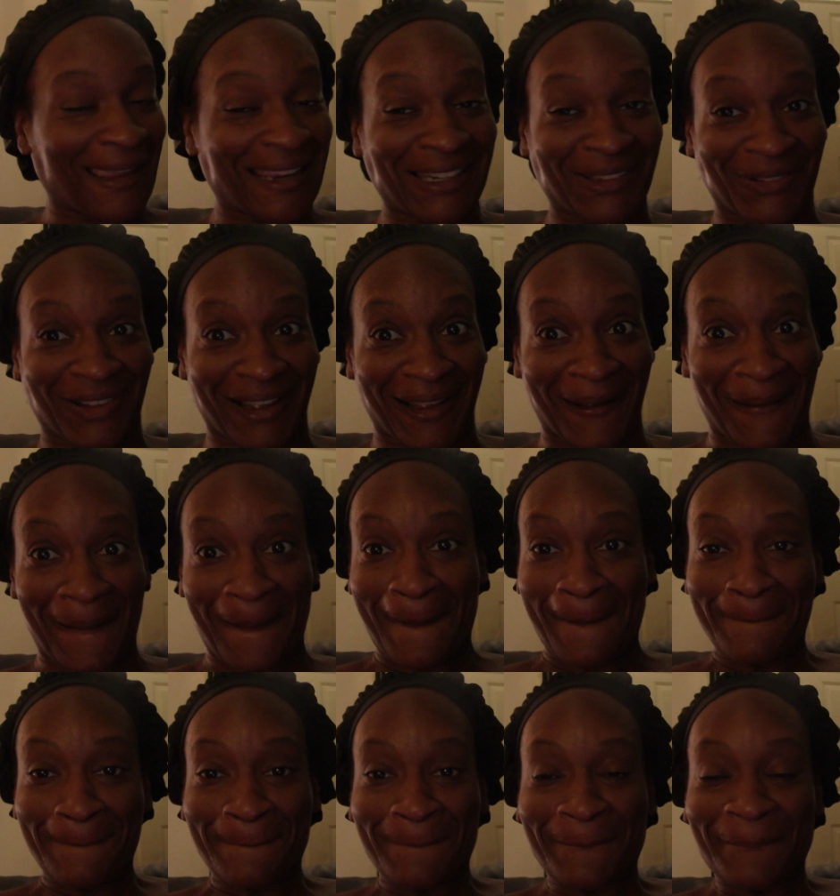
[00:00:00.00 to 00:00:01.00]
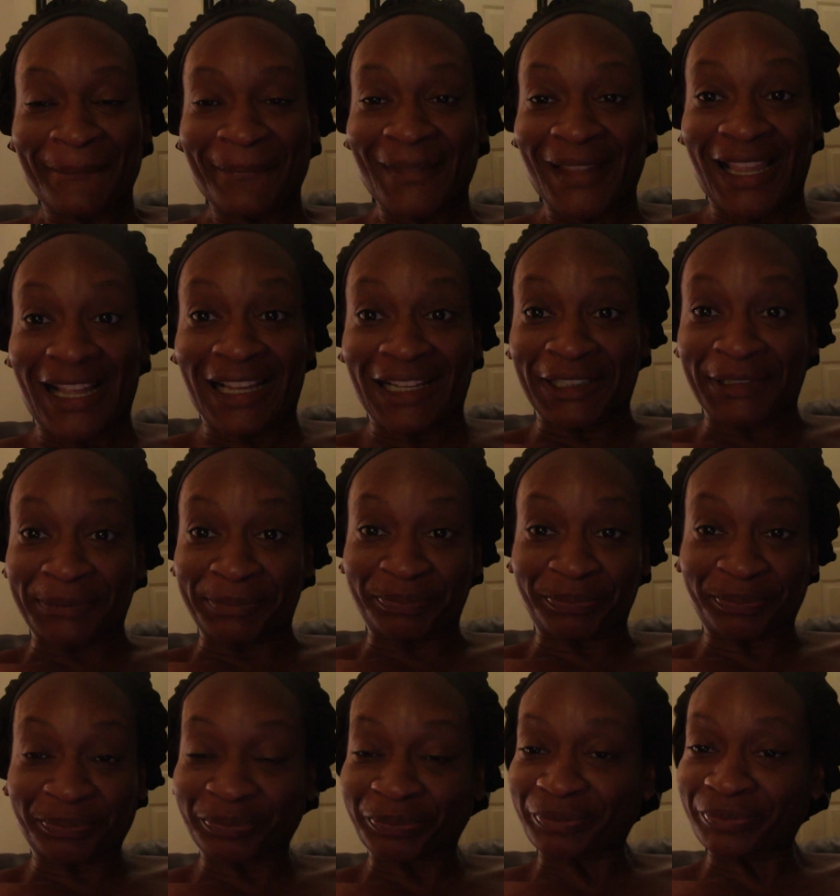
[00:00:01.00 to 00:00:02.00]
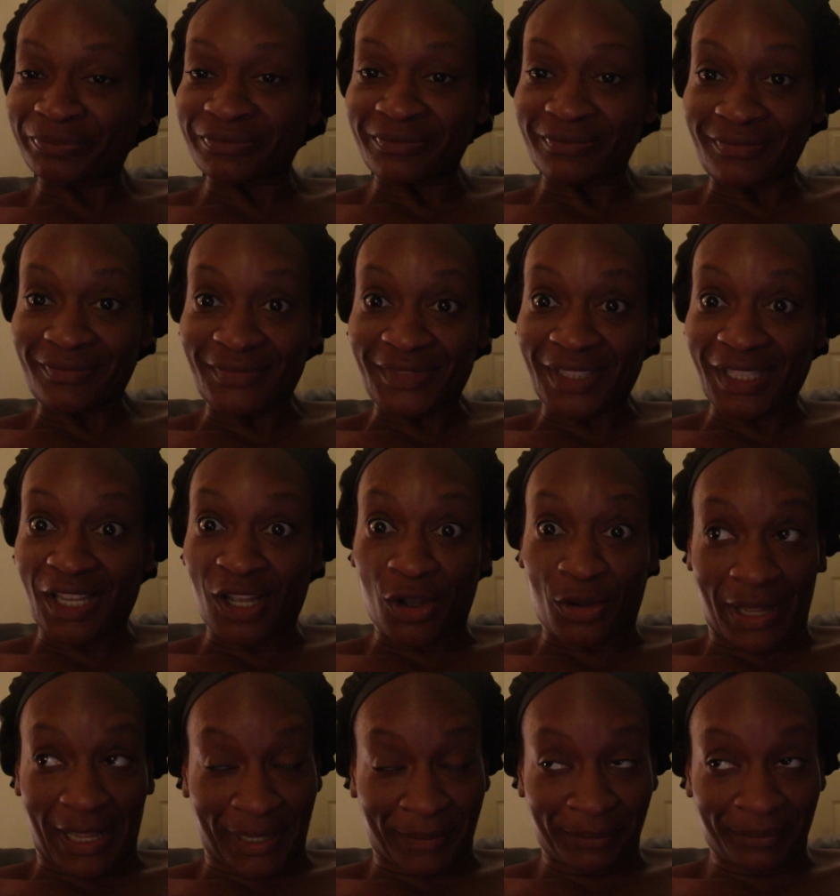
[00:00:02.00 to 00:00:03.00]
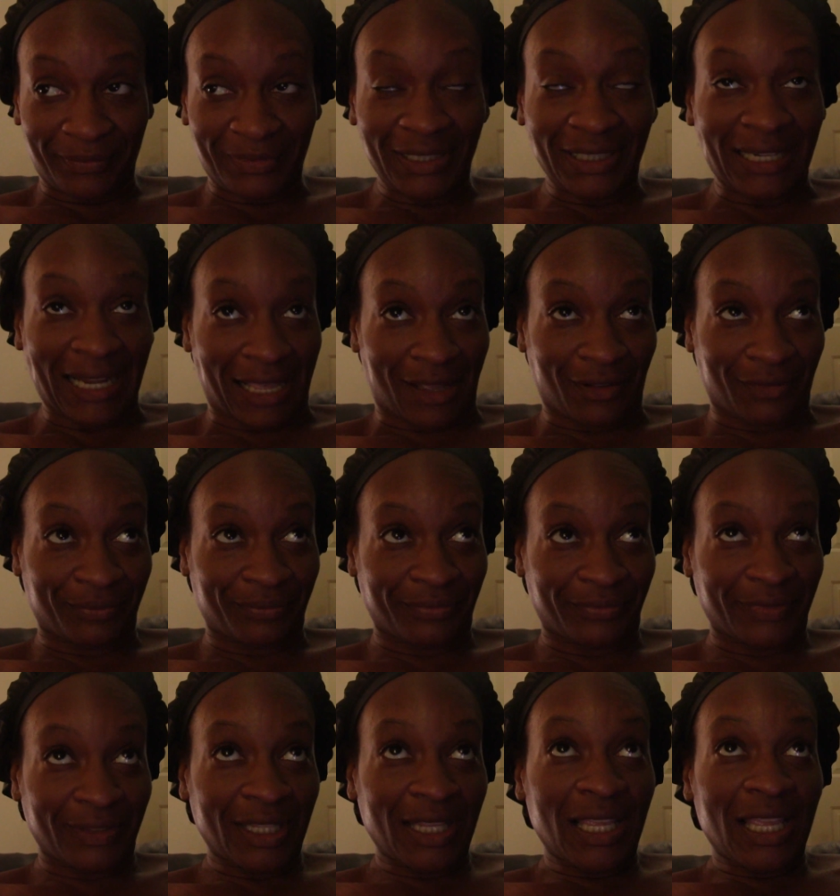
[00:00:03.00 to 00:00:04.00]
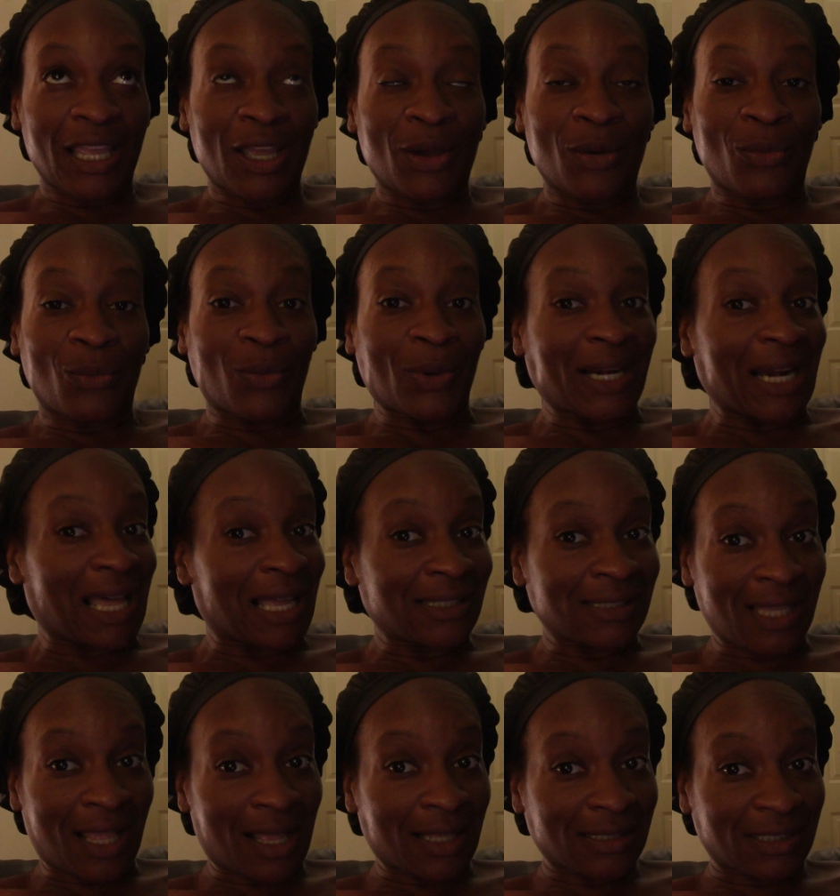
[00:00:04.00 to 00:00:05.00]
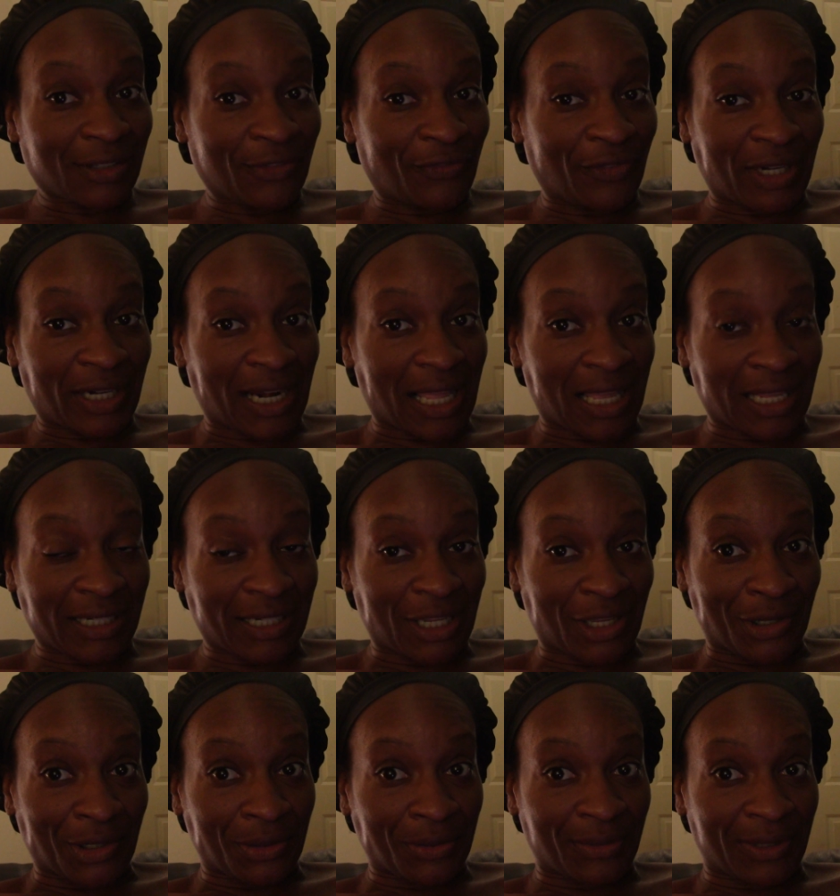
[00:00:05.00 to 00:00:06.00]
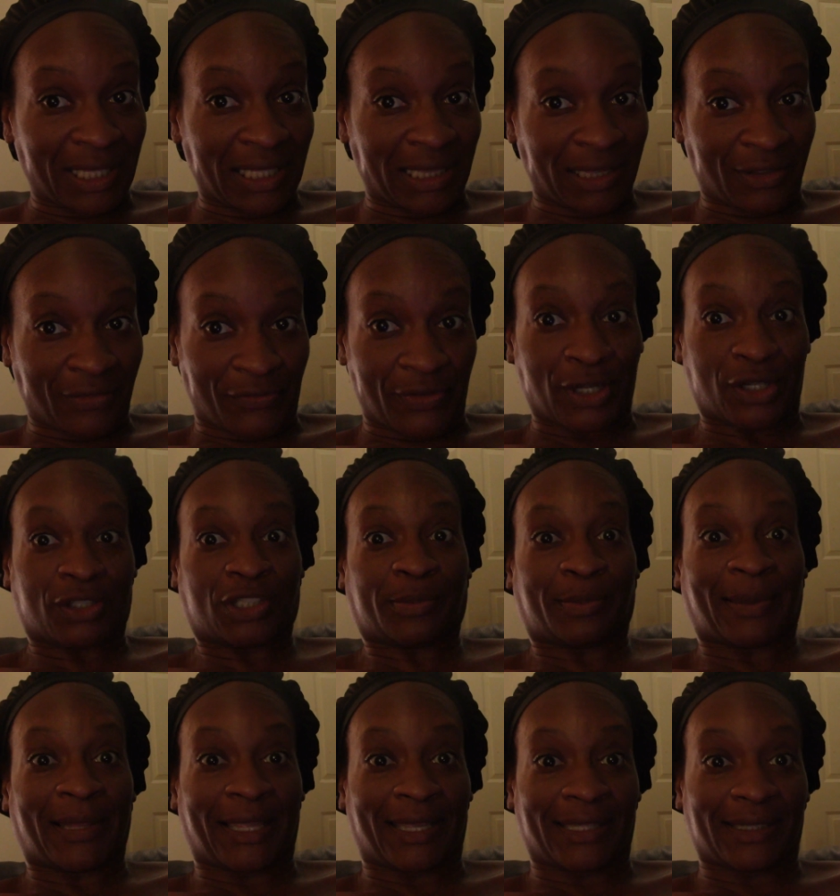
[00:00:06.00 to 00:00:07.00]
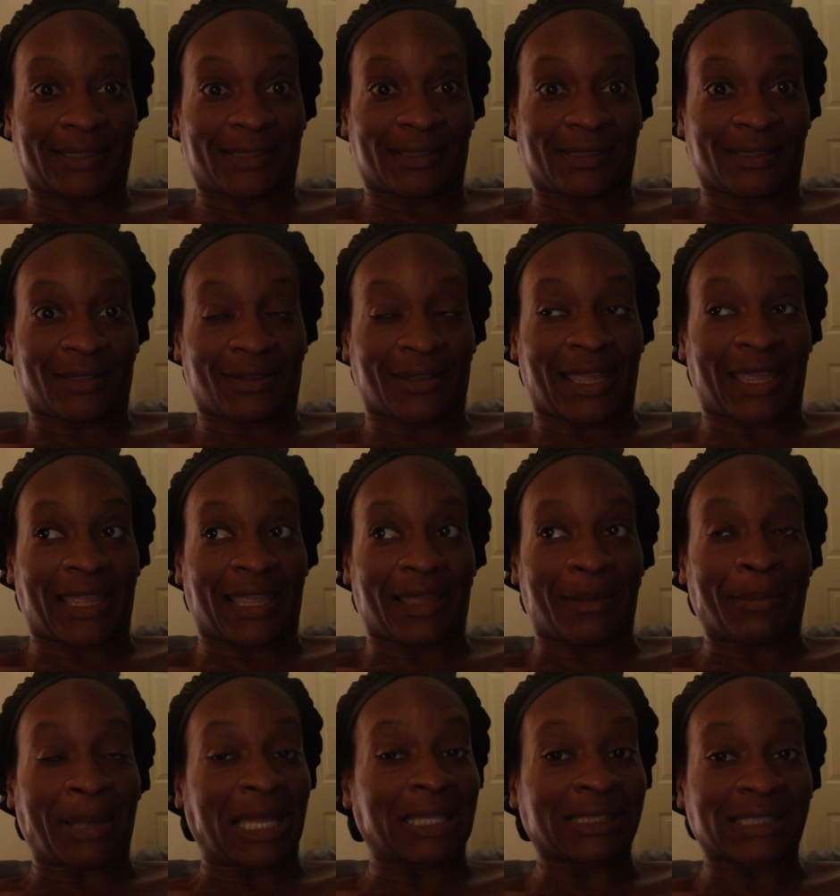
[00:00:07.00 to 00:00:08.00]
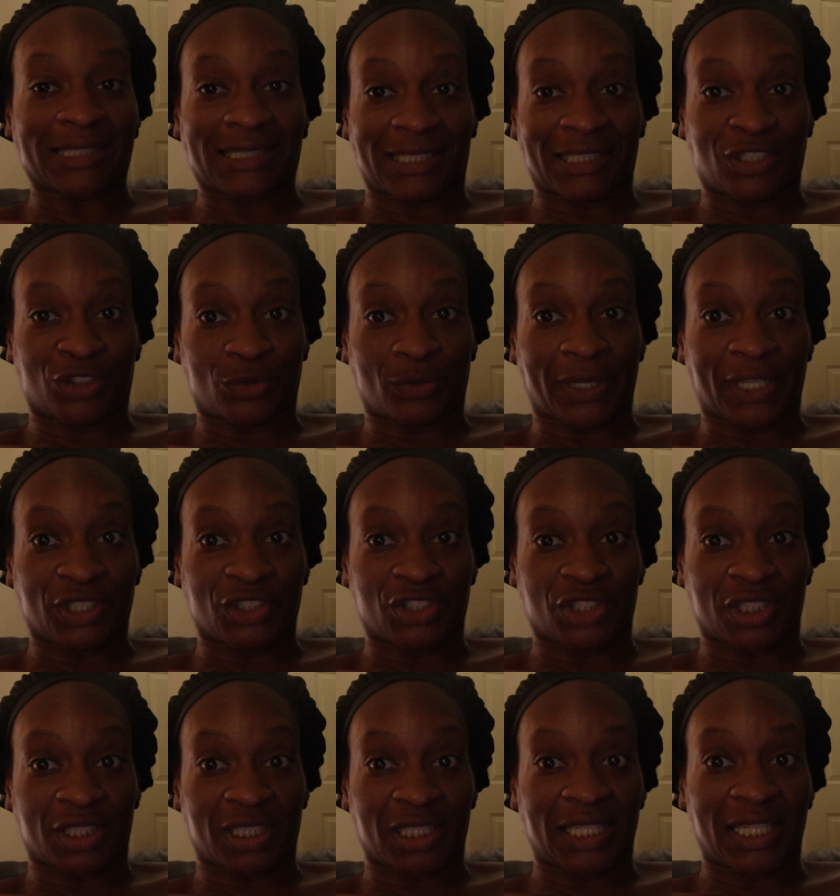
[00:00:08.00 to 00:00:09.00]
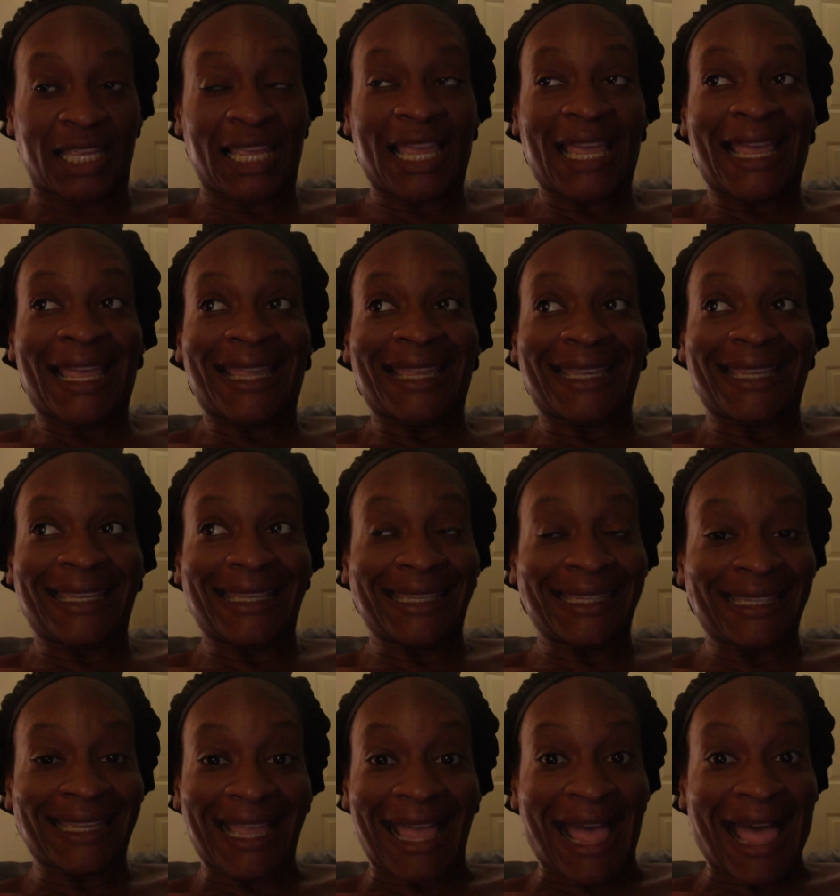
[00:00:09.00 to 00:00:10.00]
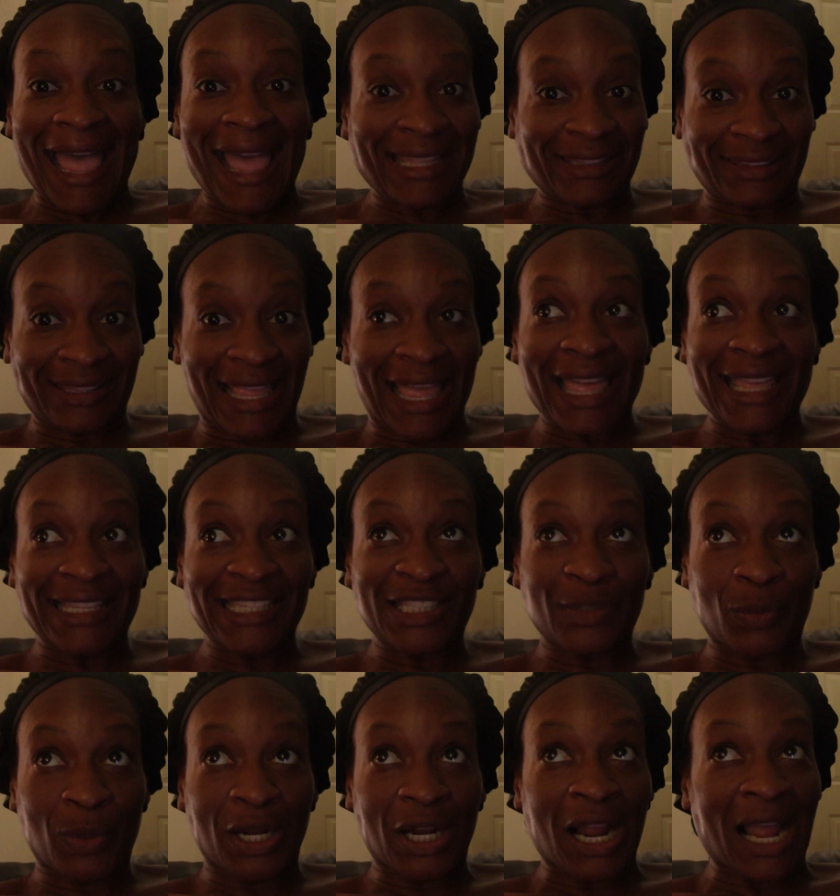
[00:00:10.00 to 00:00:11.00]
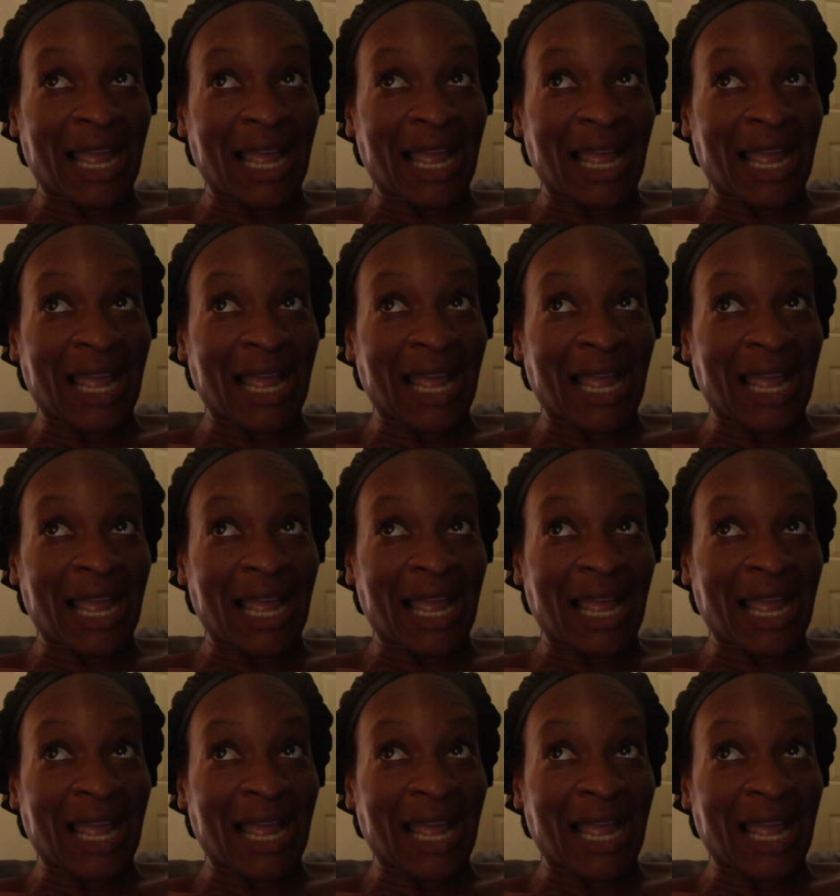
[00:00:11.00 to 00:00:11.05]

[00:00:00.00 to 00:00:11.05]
anyway, um, okay, now when I talked to Fernando in the first place, okay, about the situation, he I, that is where